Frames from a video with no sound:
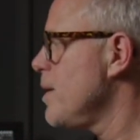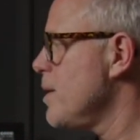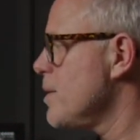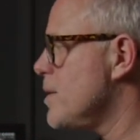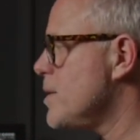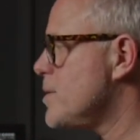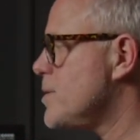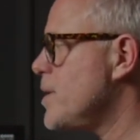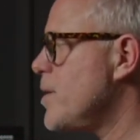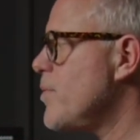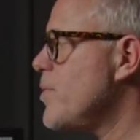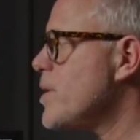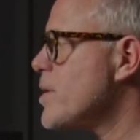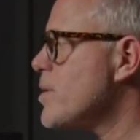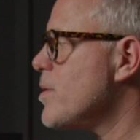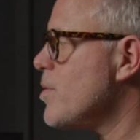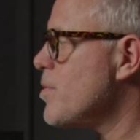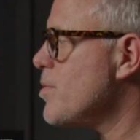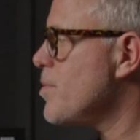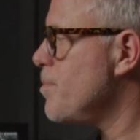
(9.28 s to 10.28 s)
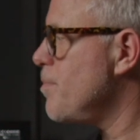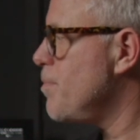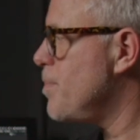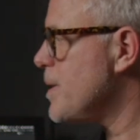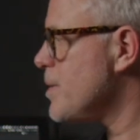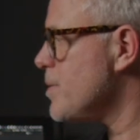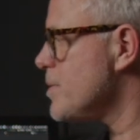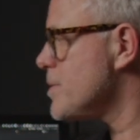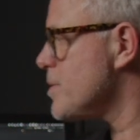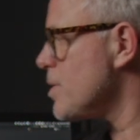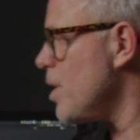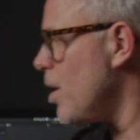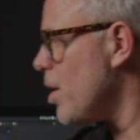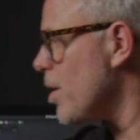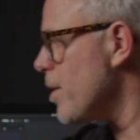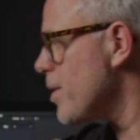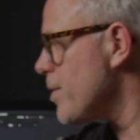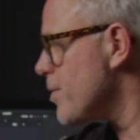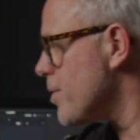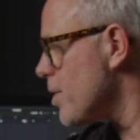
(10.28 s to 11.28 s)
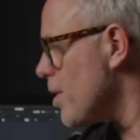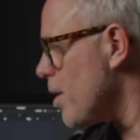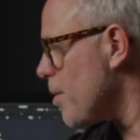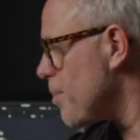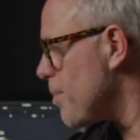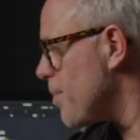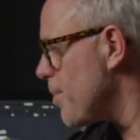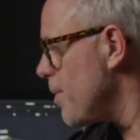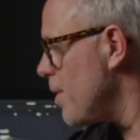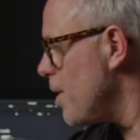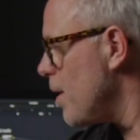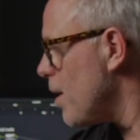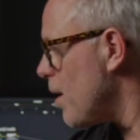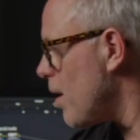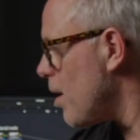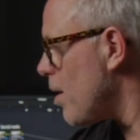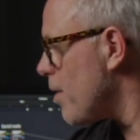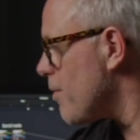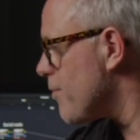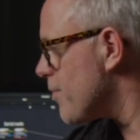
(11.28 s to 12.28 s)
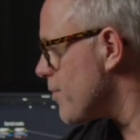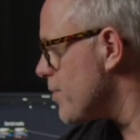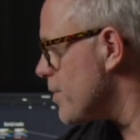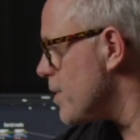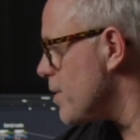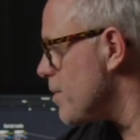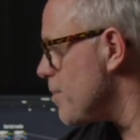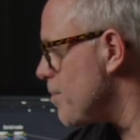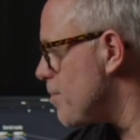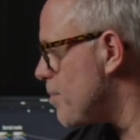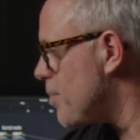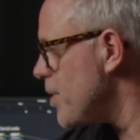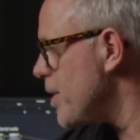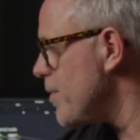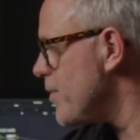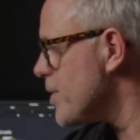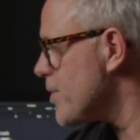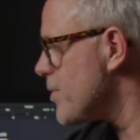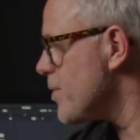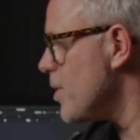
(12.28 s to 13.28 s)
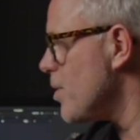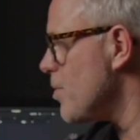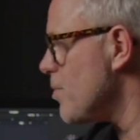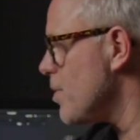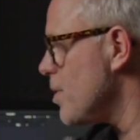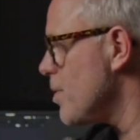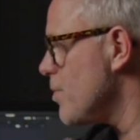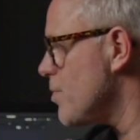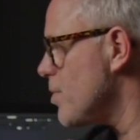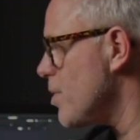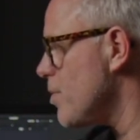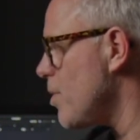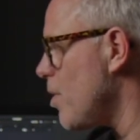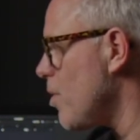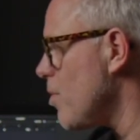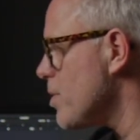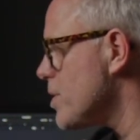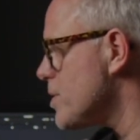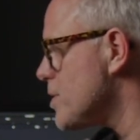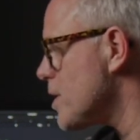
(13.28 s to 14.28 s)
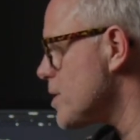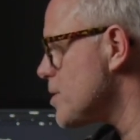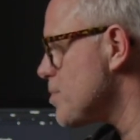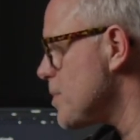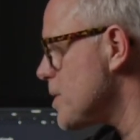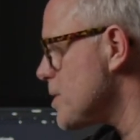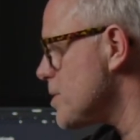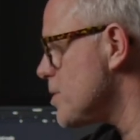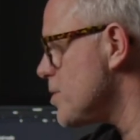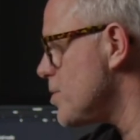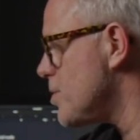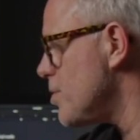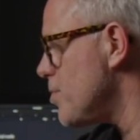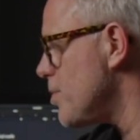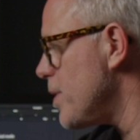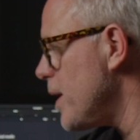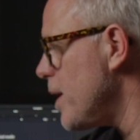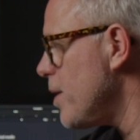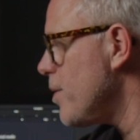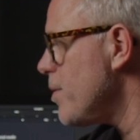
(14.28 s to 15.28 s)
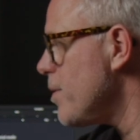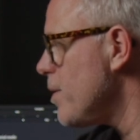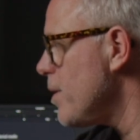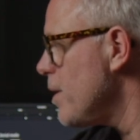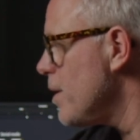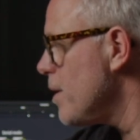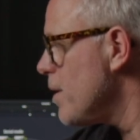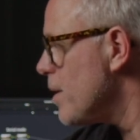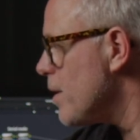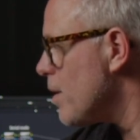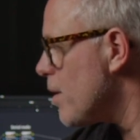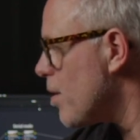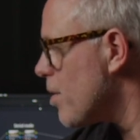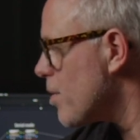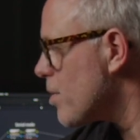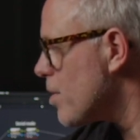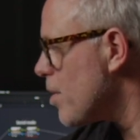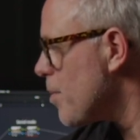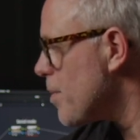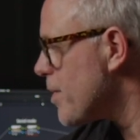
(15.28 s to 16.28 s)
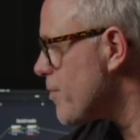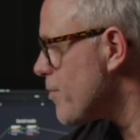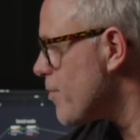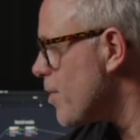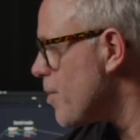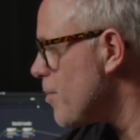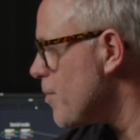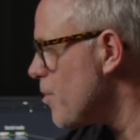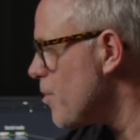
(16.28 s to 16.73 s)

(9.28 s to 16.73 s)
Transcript: The serial node builds on top of the previous node, so all adjustments you do here are coming from